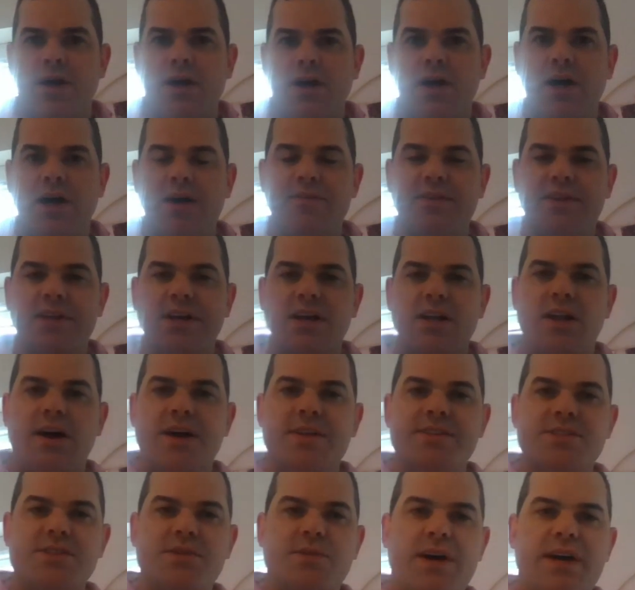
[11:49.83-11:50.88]
I think the
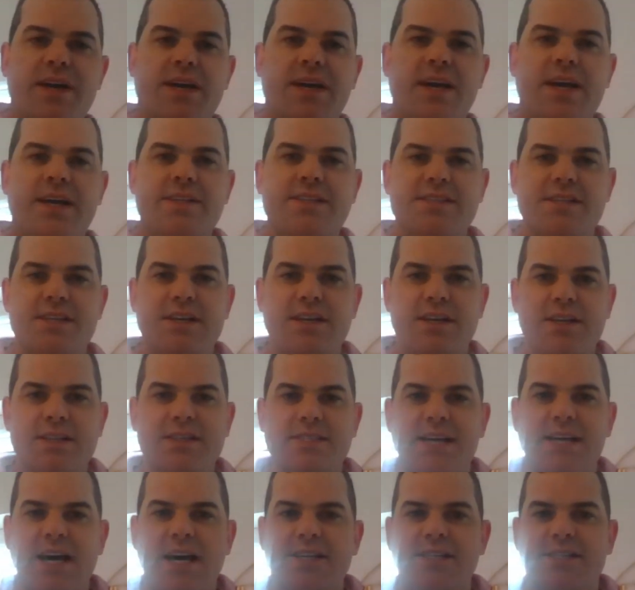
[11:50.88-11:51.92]
client's quite keen to
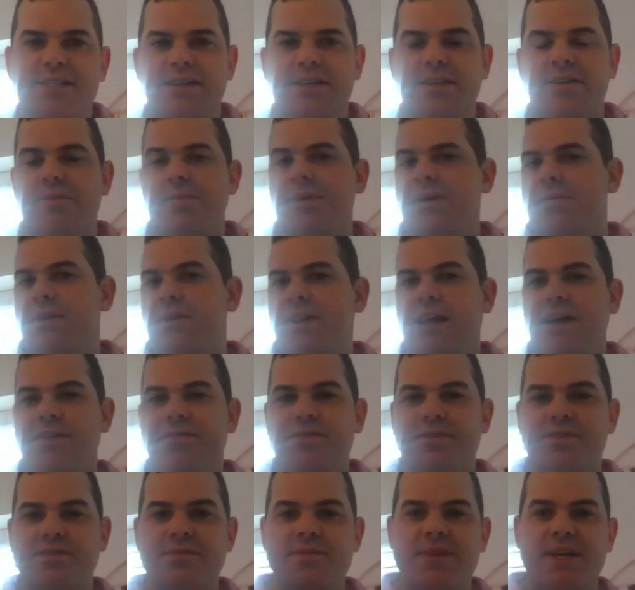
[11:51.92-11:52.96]
test commitment
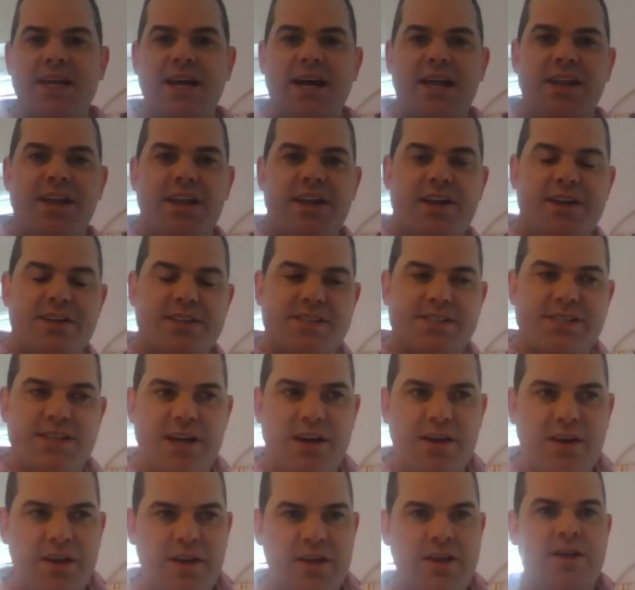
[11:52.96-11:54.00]
levels from the candidate.
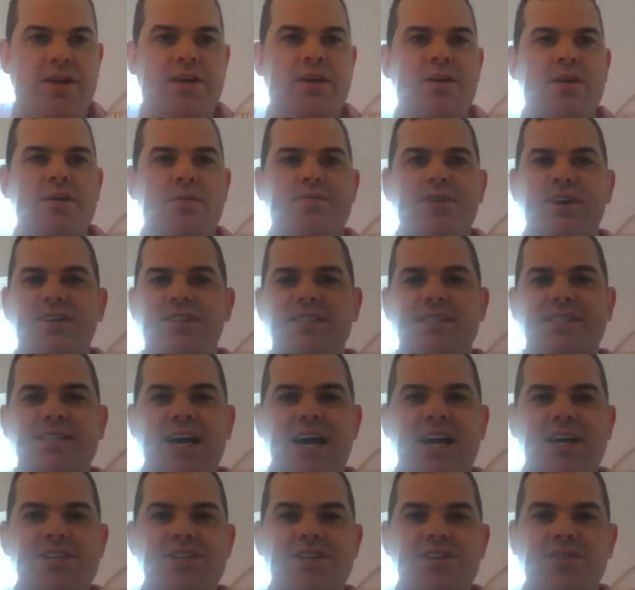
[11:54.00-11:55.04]
So
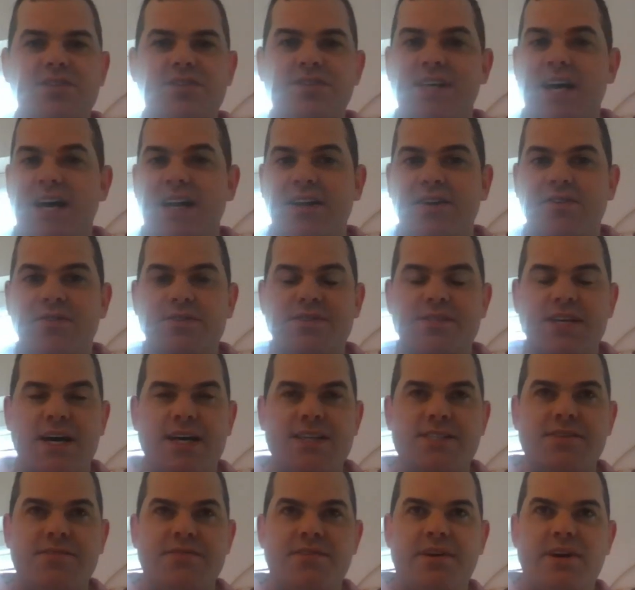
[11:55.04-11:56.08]
presentation or technical
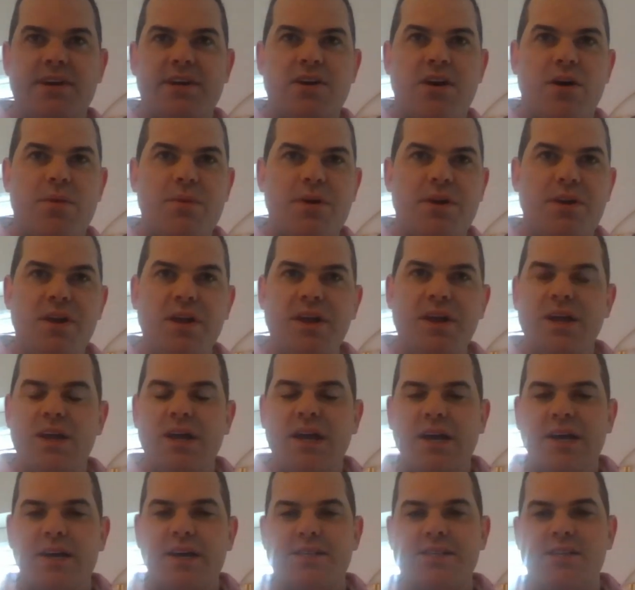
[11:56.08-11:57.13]
tests are very common.
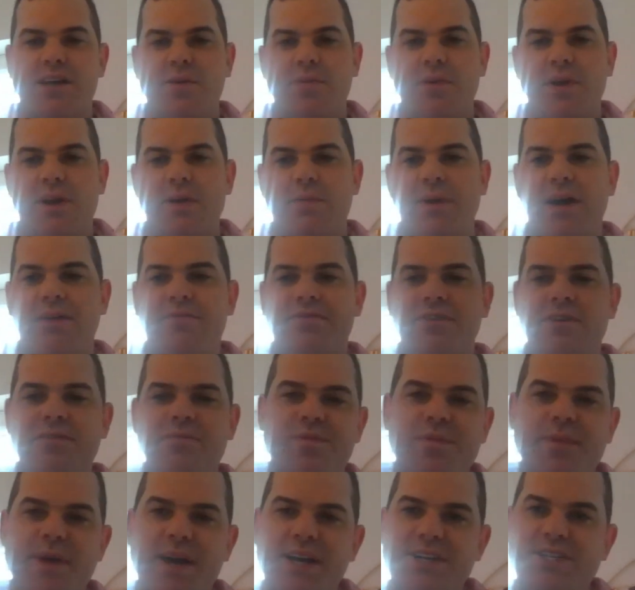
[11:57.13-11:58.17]
So whatever
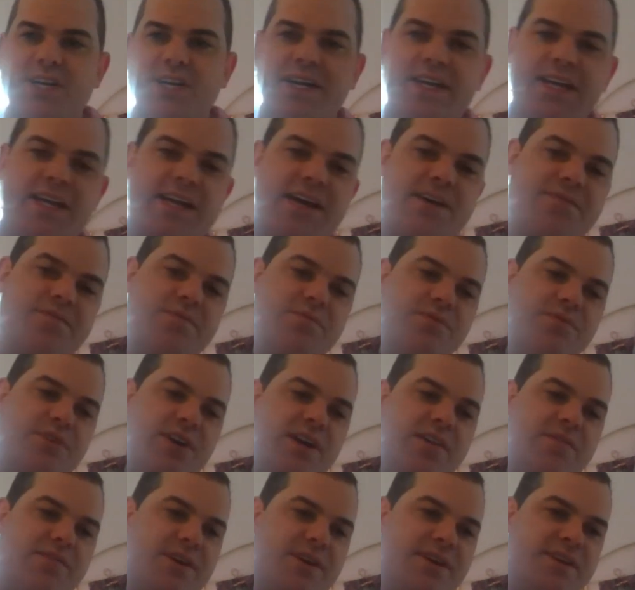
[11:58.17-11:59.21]
information I can get from
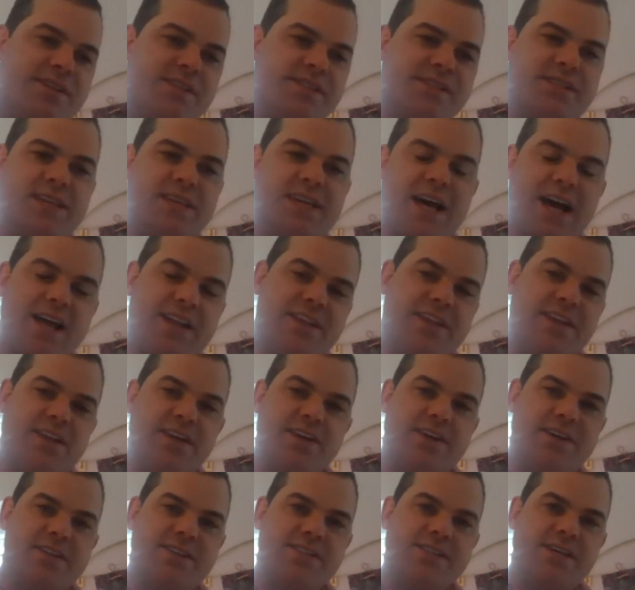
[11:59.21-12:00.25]
previous
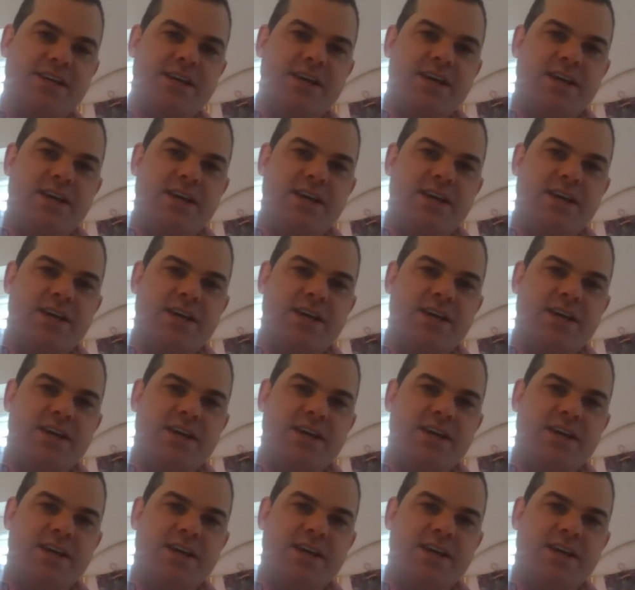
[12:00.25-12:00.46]
candidates